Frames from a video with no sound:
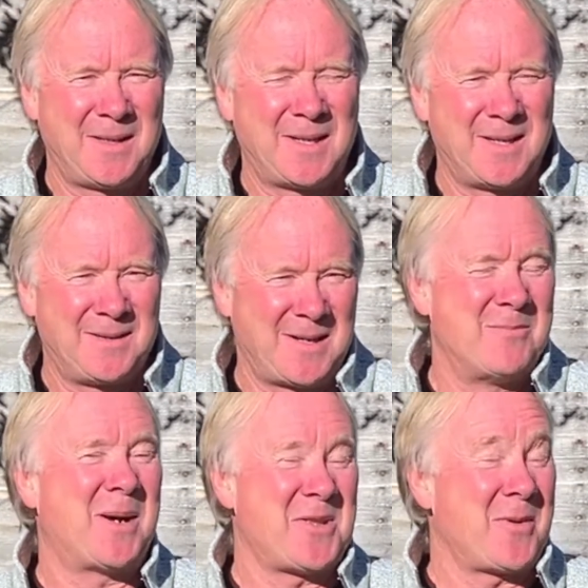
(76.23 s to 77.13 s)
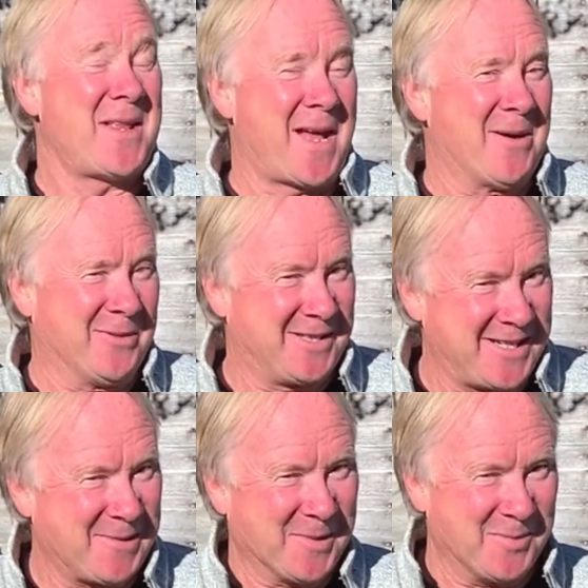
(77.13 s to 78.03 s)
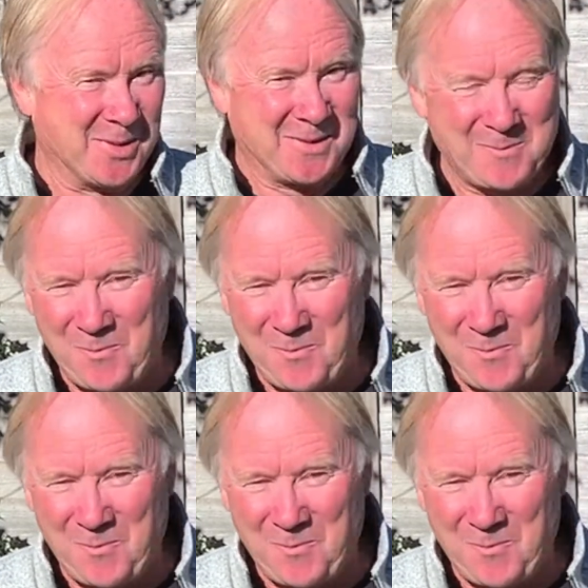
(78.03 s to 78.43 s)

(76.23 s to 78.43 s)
And by the way, that was terrible.